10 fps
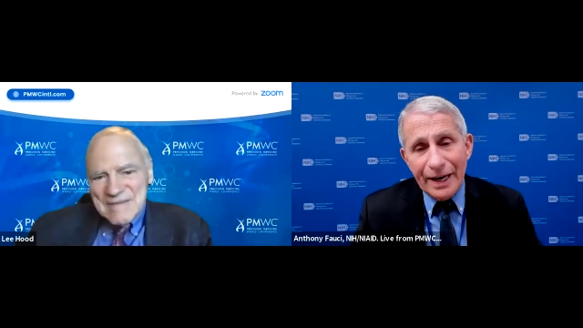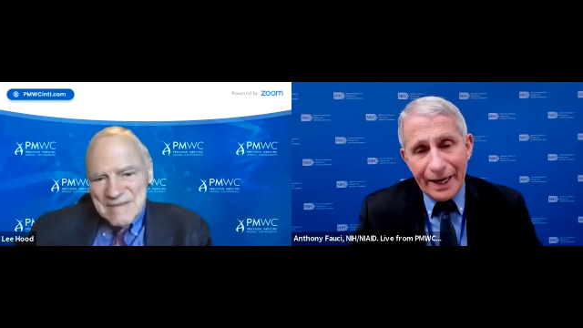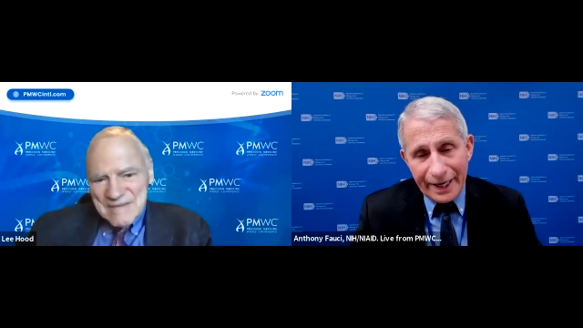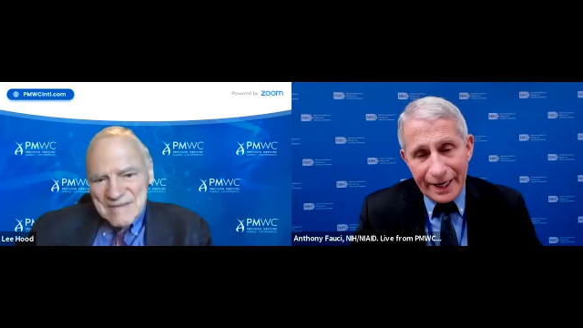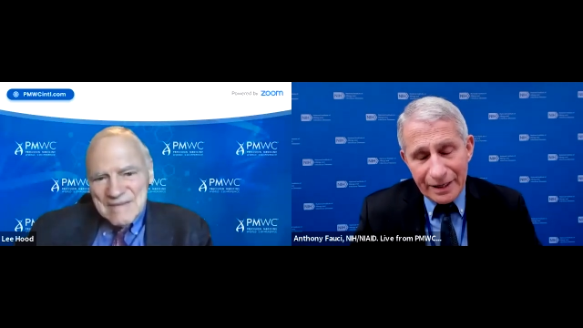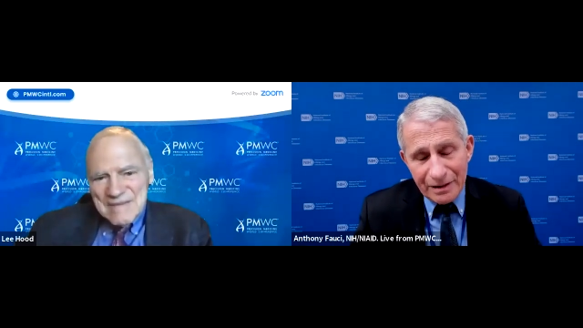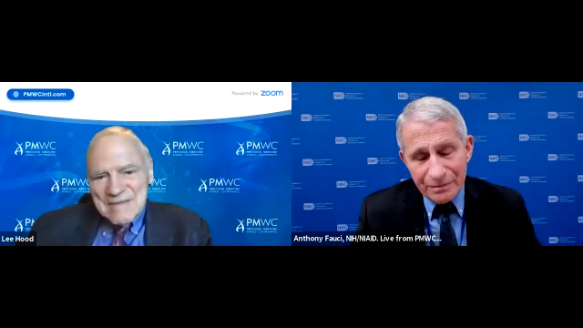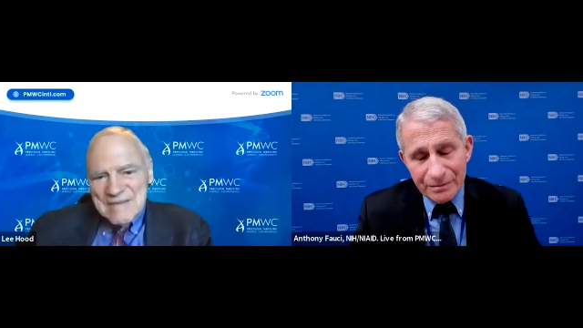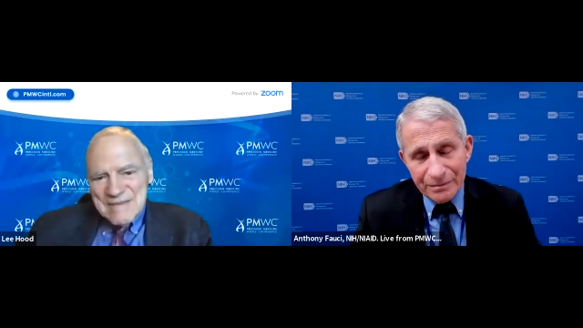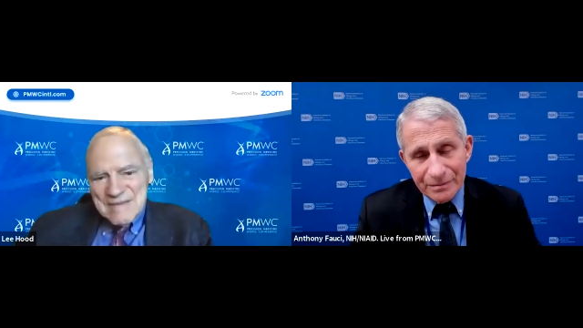Speaker 1: A,
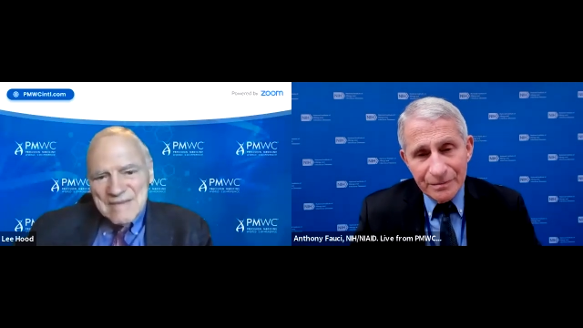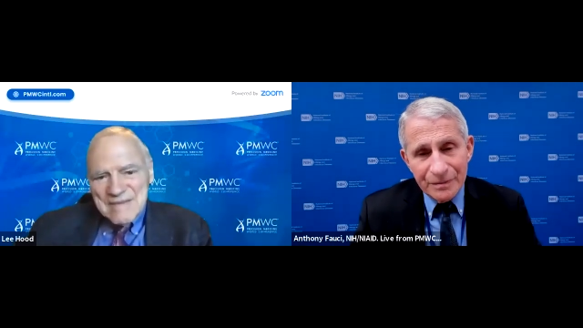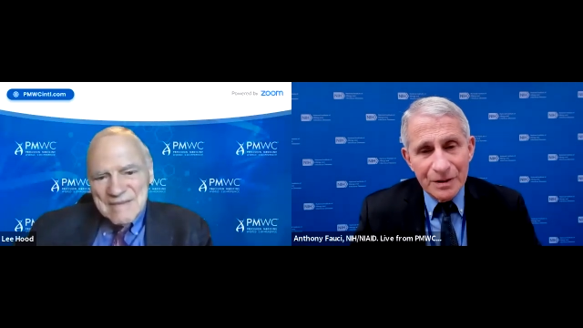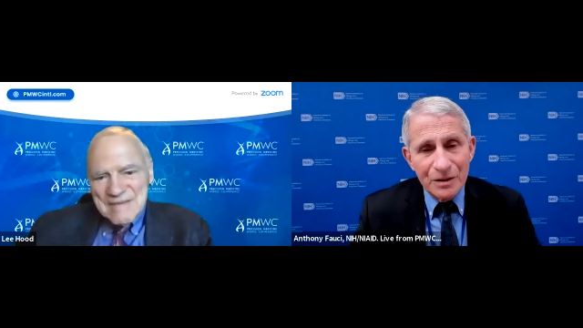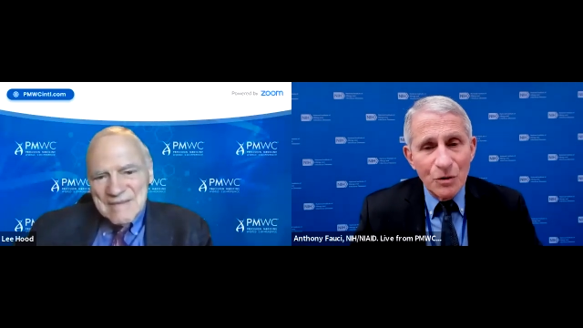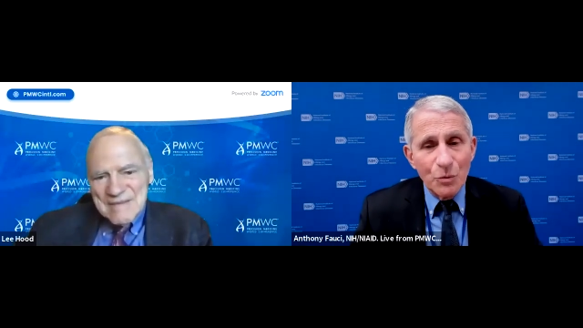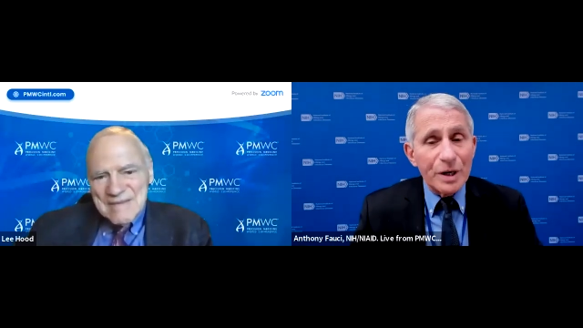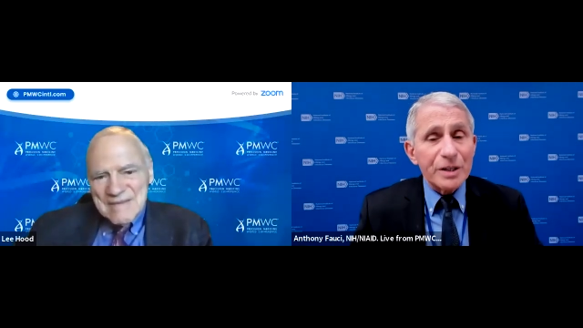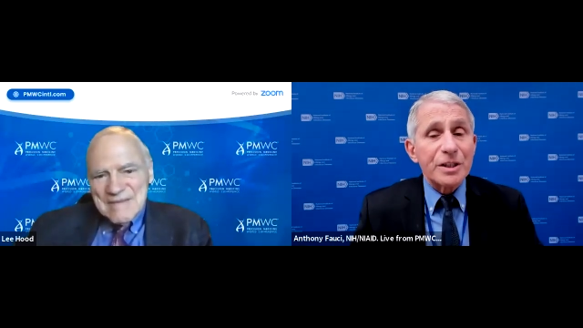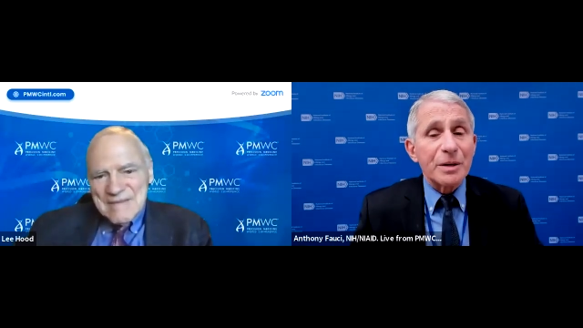
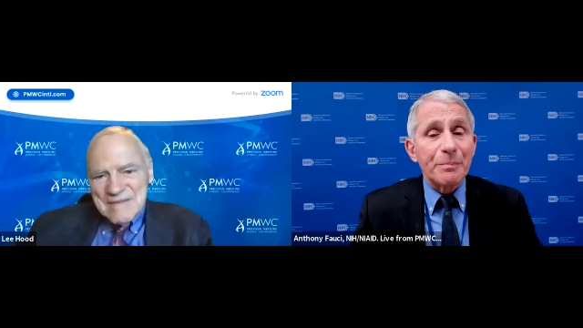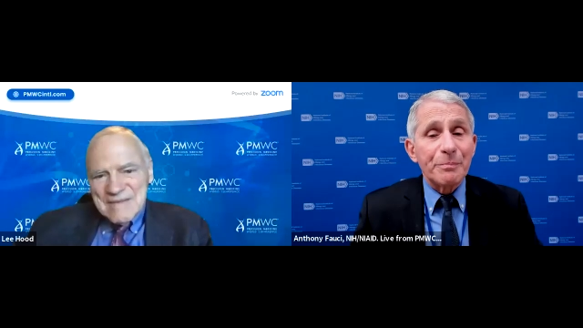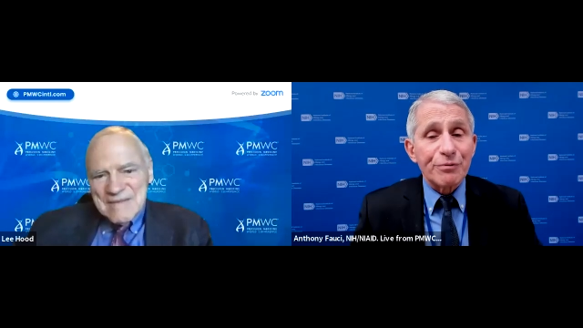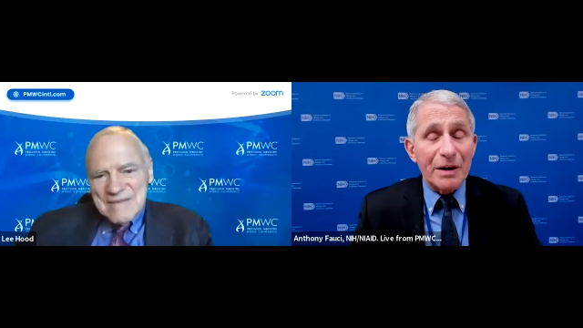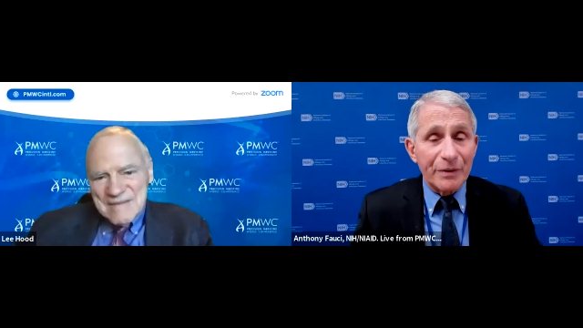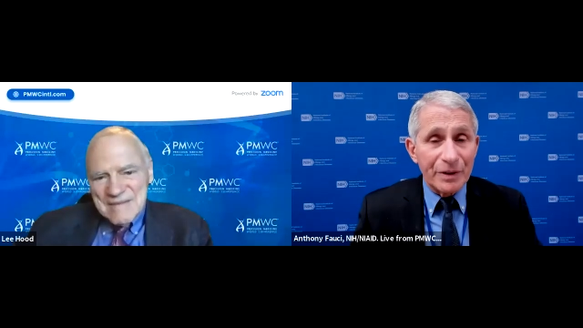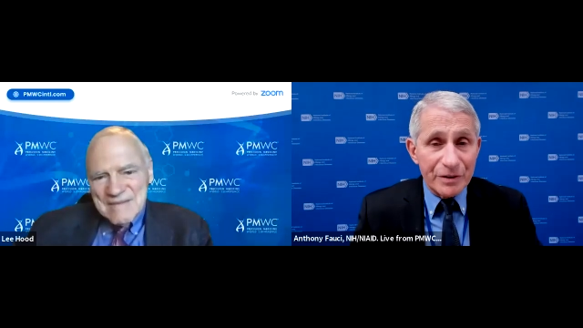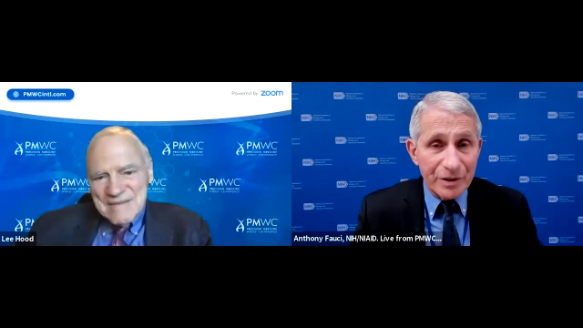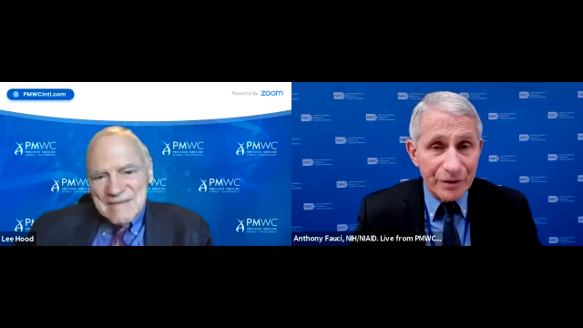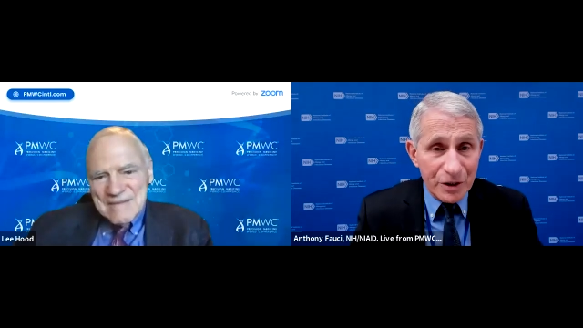what is the
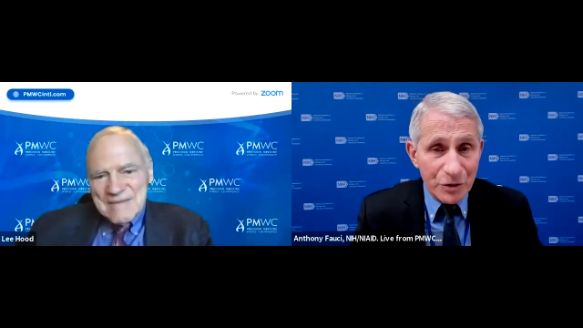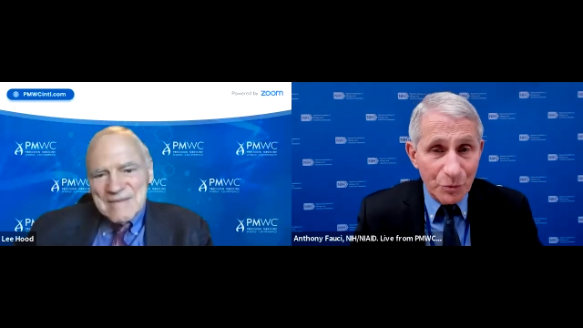prevalence of this?